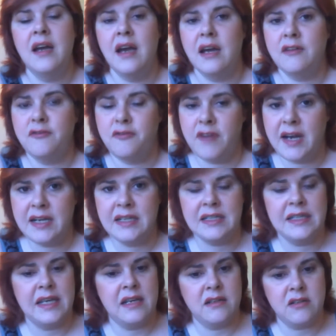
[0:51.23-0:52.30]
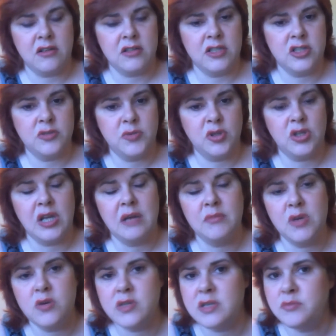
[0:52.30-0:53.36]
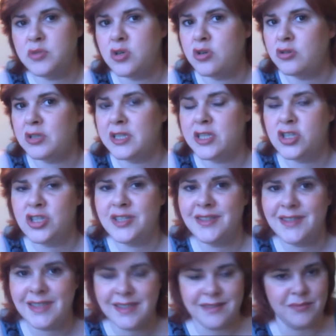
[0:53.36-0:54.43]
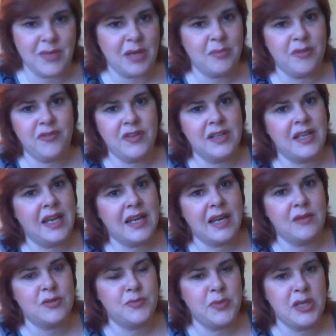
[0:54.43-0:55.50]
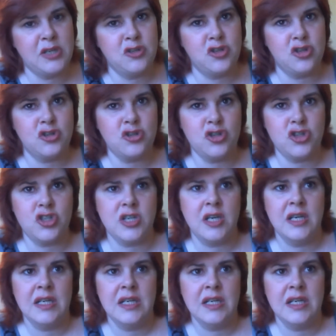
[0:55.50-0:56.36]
and friendly and knowledgeable, and most importantly, she didn't make me feel like I was being judged.